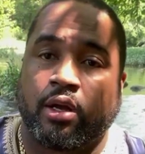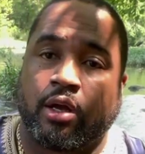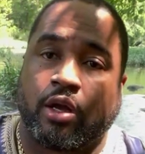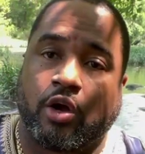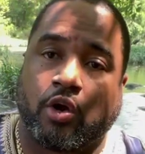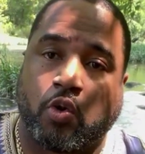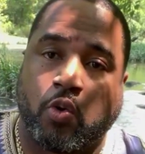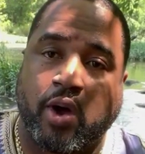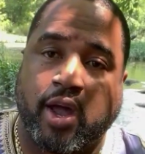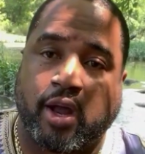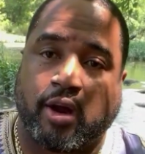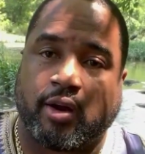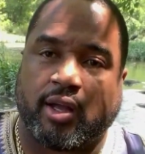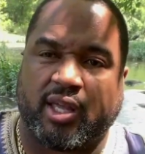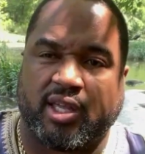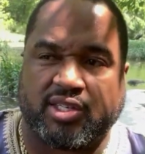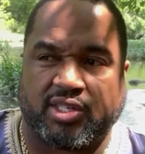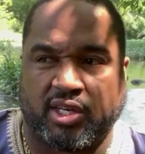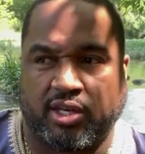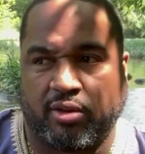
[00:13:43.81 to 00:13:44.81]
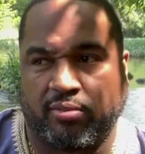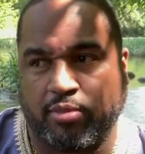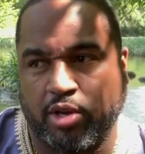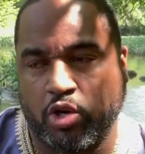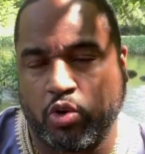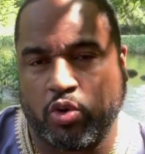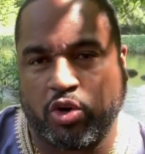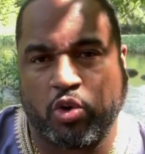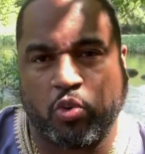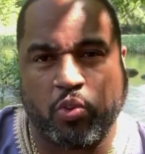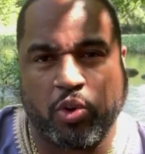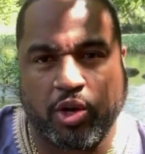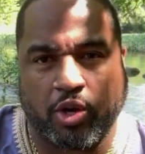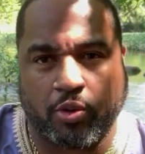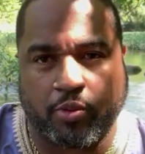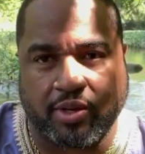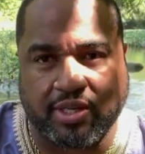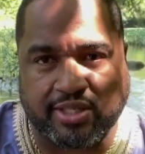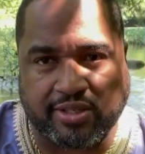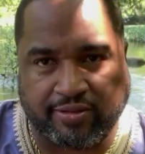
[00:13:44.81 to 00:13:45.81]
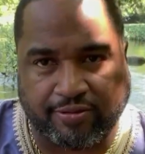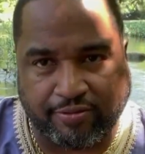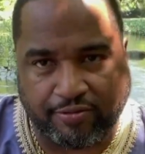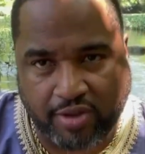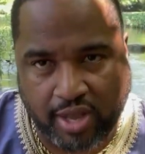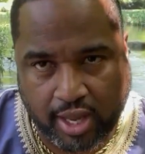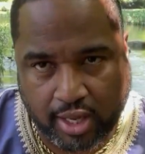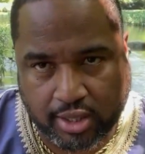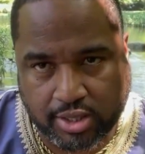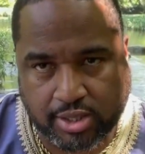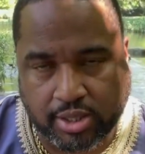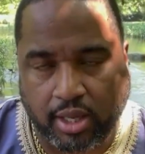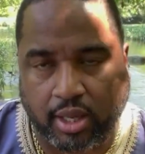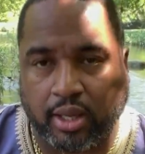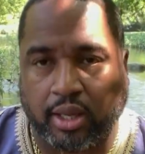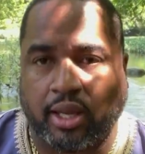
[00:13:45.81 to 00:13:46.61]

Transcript: Aquarius in the middle of the winter is fixed.